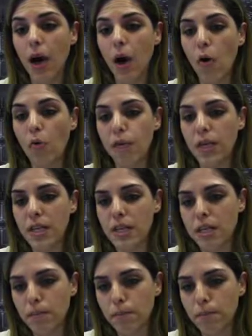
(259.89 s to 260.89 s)
of
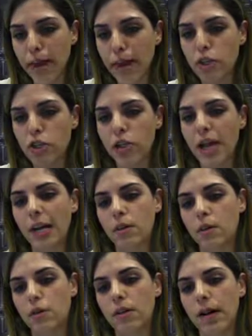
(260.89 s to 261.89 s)
this bearish
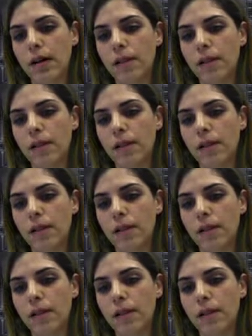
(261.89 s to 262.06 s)
candle.